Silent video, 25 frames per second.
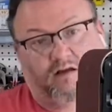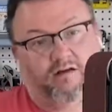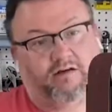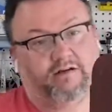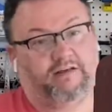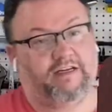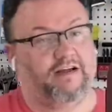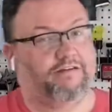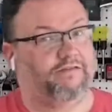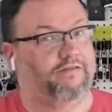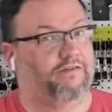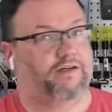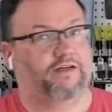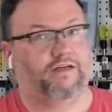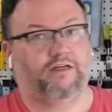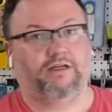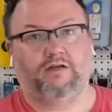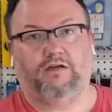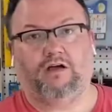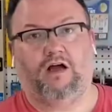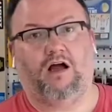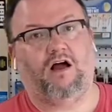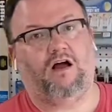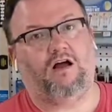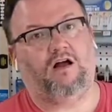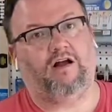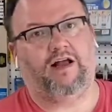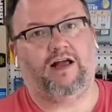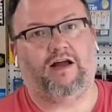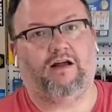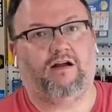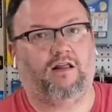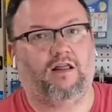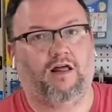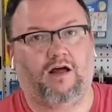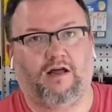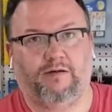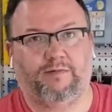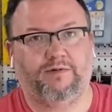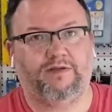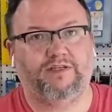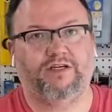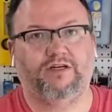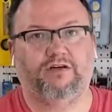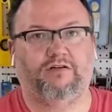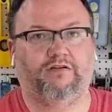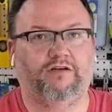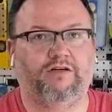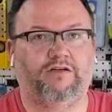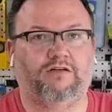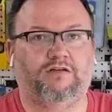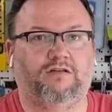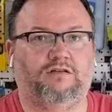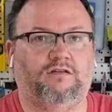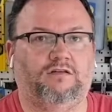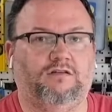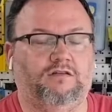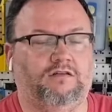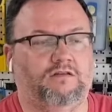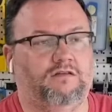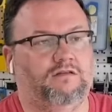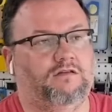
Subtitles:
Definitely gonna hog out a lot of material.